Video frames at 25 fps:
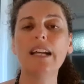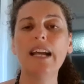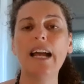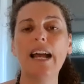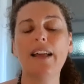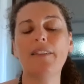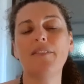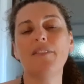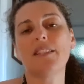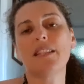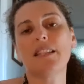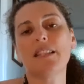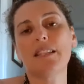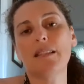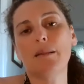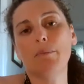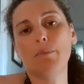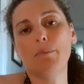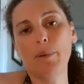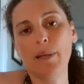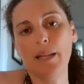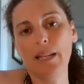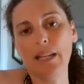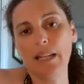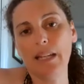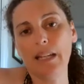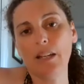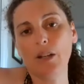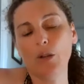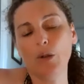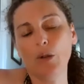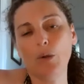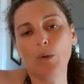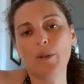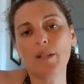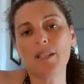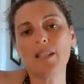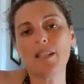And this is a being
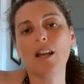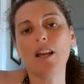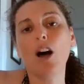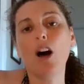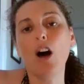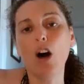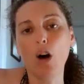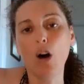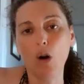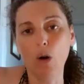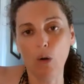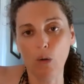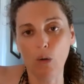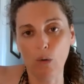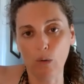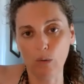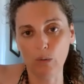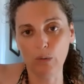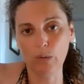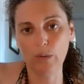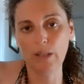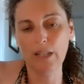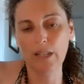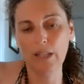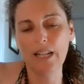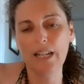who is whole.